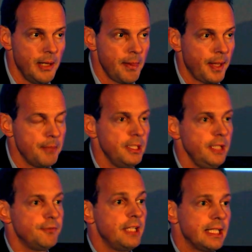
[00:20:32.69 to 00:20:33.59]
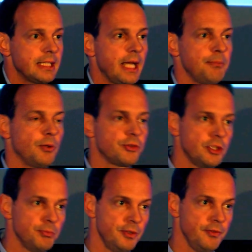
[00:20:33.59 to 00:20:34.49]
And I believe that type of
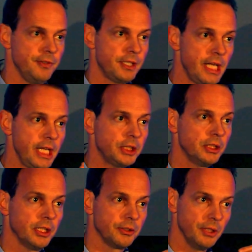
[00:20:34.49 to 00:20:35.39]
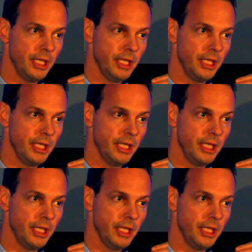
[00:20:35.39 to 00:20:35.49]
simplification